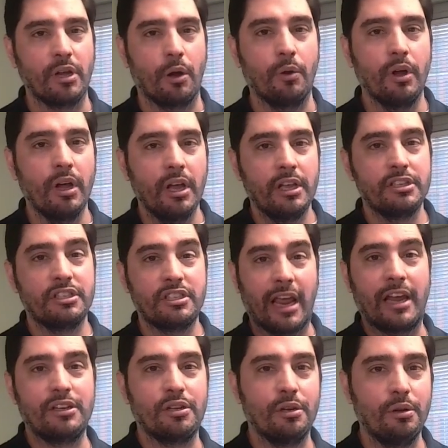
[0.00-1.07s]
So
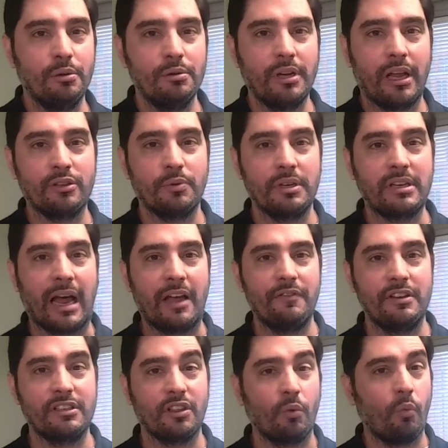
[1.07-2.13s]
stay tuned as we
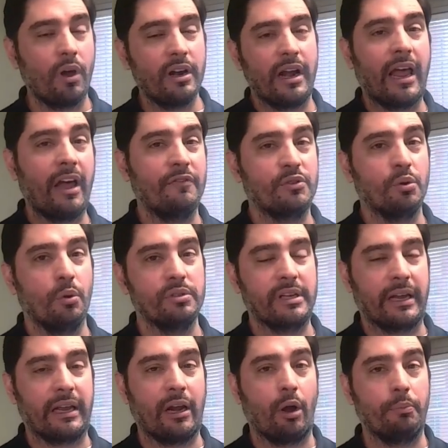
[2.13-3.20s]
dive into the 1.5
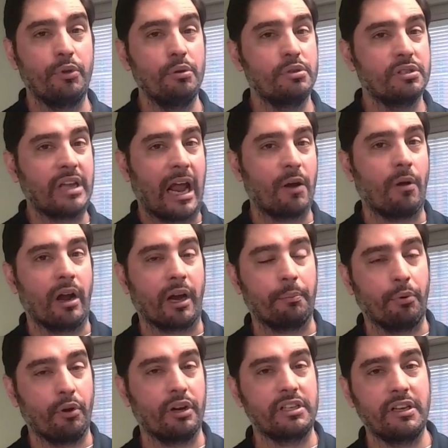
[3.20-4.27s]
tools that can help you
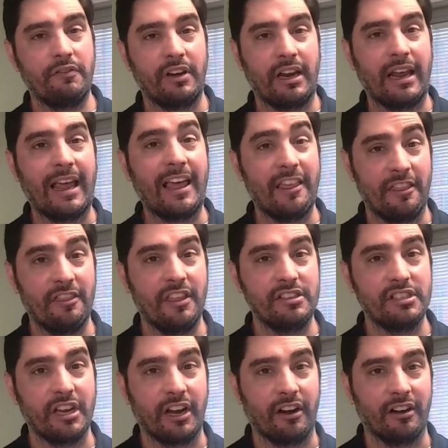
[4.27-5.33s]
skyrocket productivity
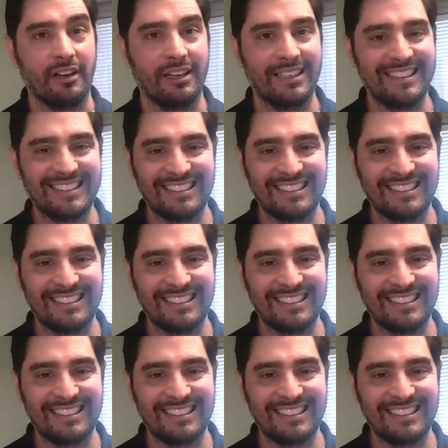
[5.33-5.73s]
this year.